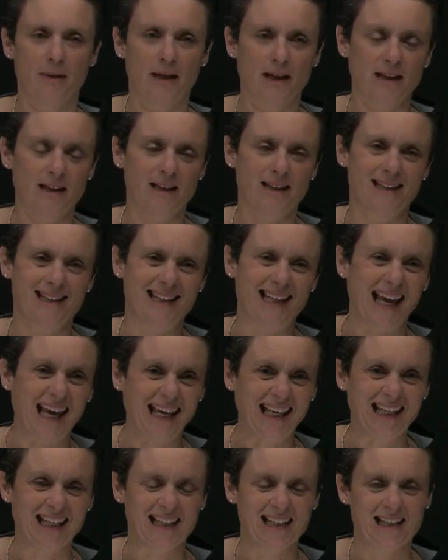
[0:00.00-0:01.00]
mental
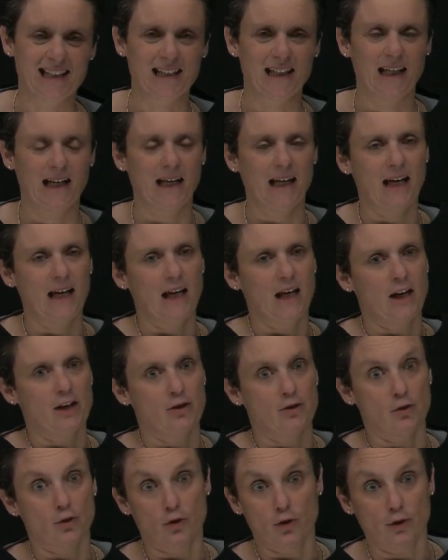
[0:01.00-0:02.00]
status,
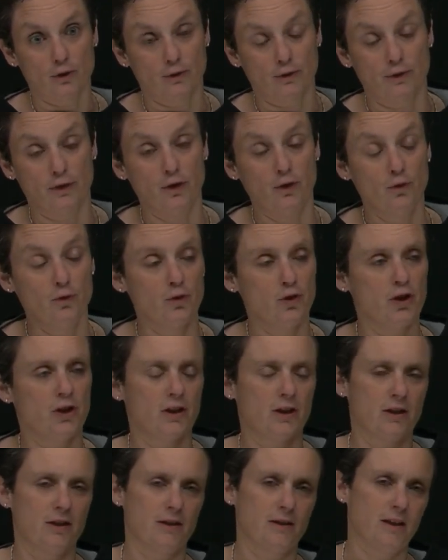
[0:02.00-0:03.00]
so
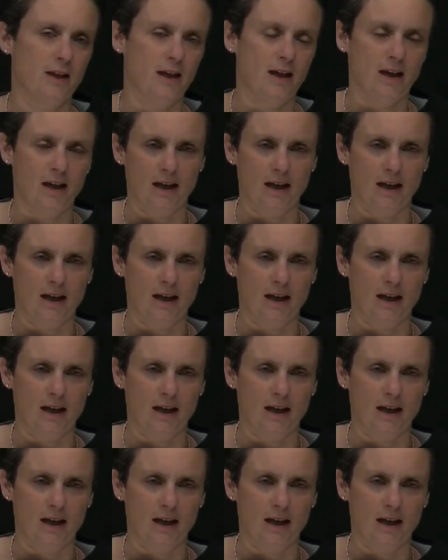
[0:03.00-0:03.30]
confusion,